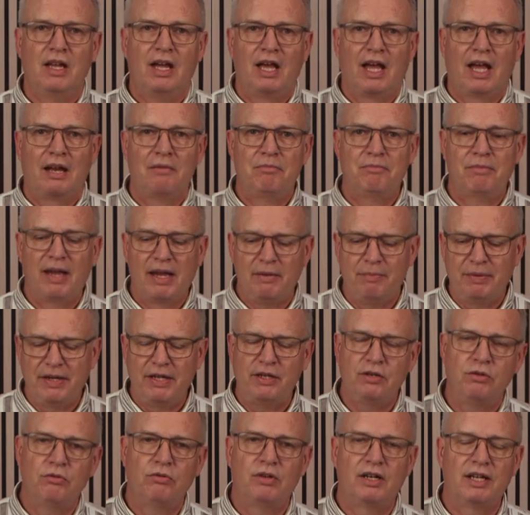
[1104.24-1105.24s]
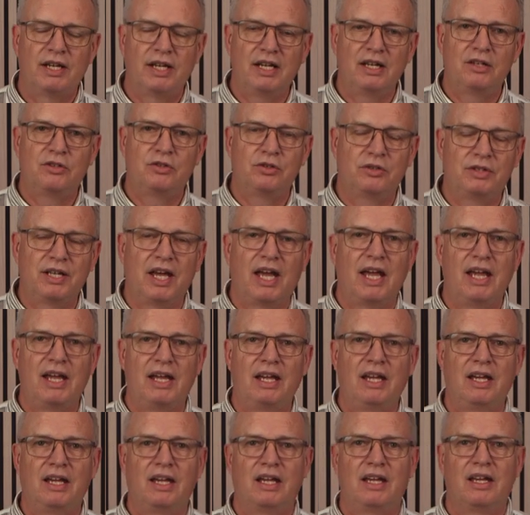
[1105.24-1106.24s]
And maybe you are here today
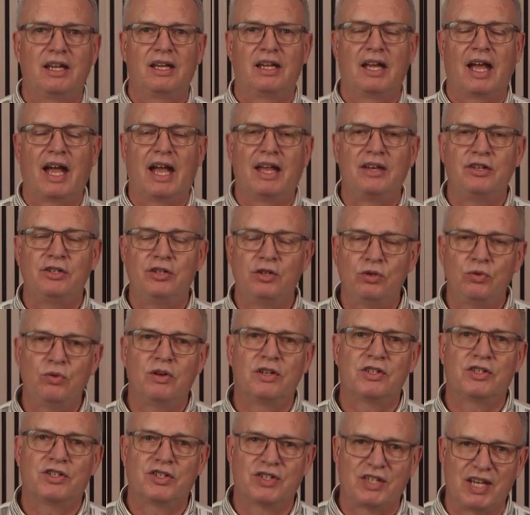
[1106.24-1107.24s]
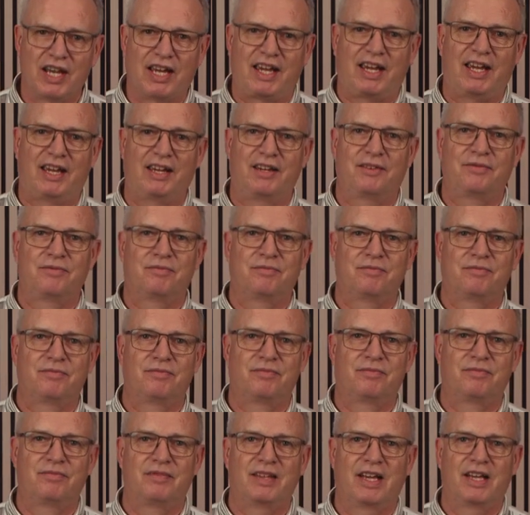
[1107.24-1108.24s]
and you are sick
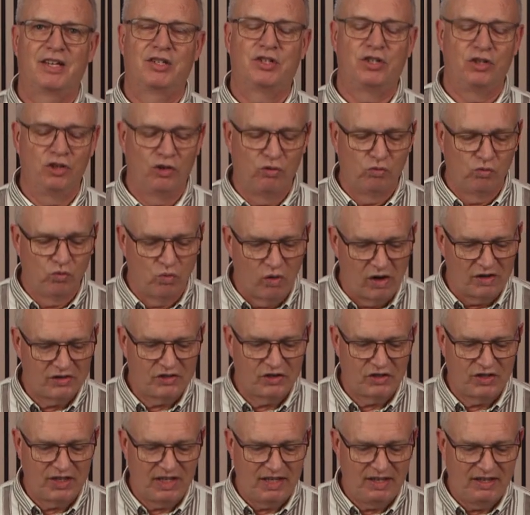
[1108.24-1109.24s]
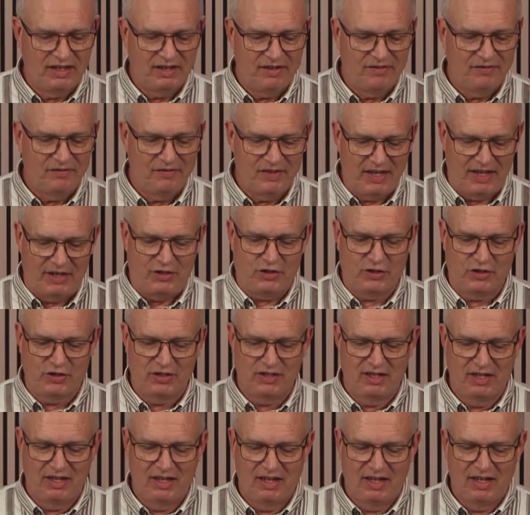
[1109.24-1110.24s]
as you're watching this.
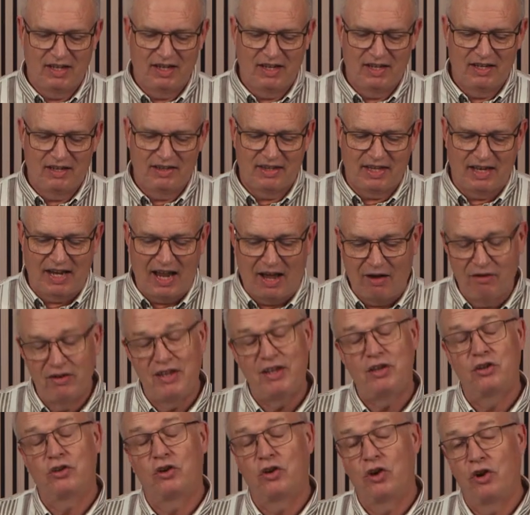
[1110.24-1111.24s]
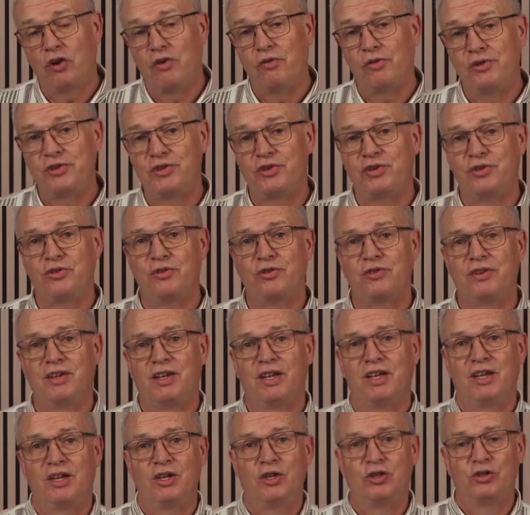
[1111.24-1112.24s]
Then I will encourage you
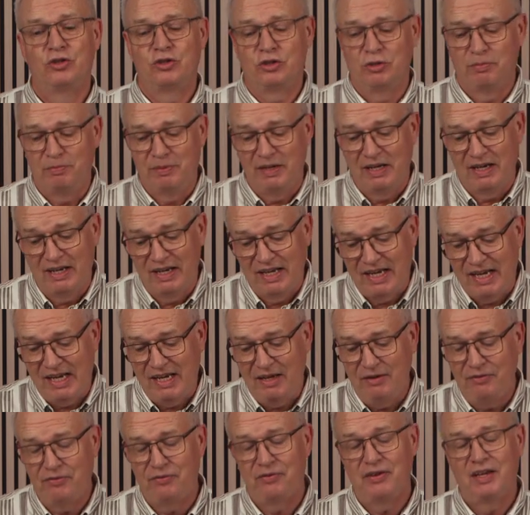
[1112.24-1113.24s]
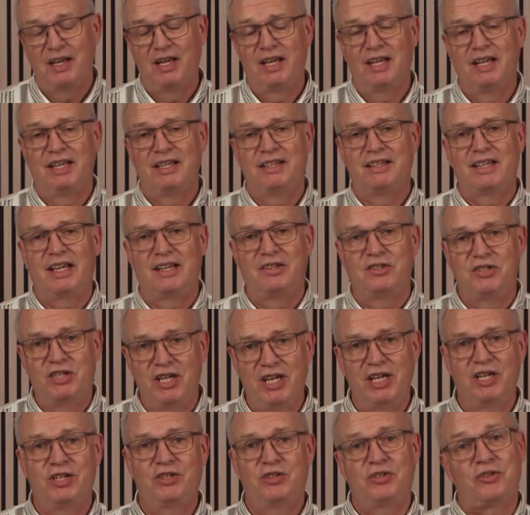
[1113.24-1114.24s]
to believe that
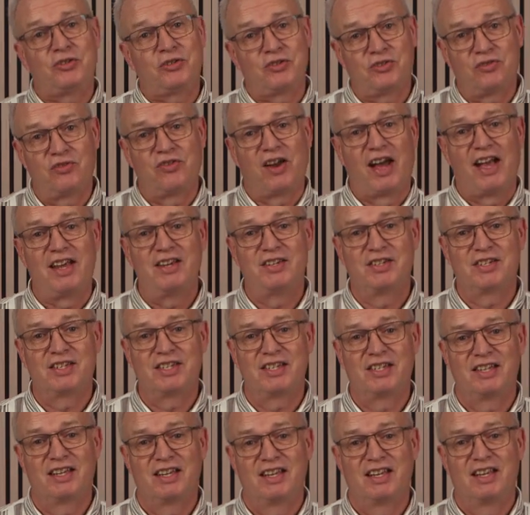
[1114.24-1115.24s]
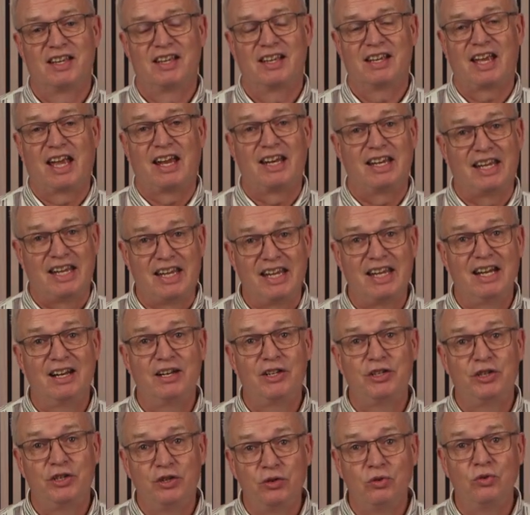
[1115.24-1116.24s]
Jesus Christ can heal
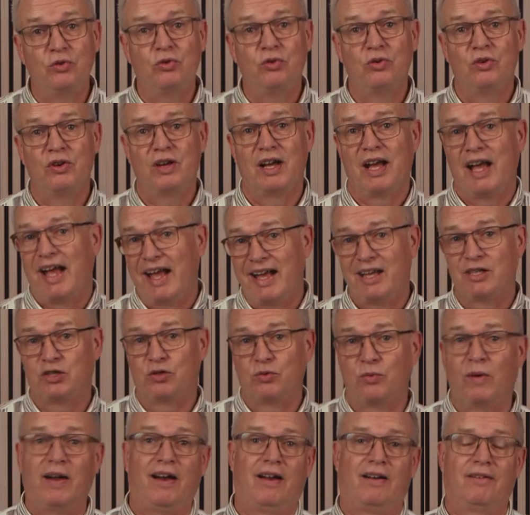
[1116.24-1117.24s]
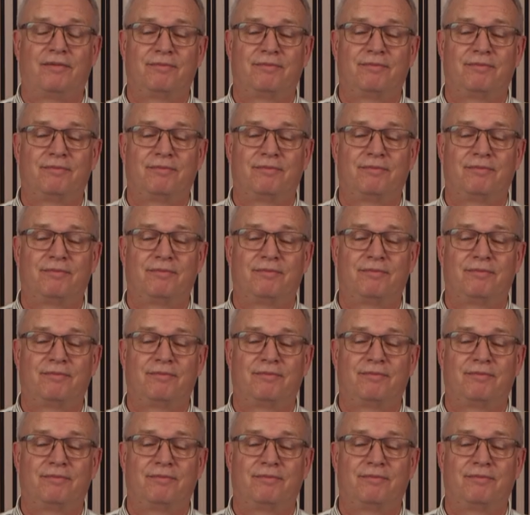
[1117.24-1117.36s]
you as well.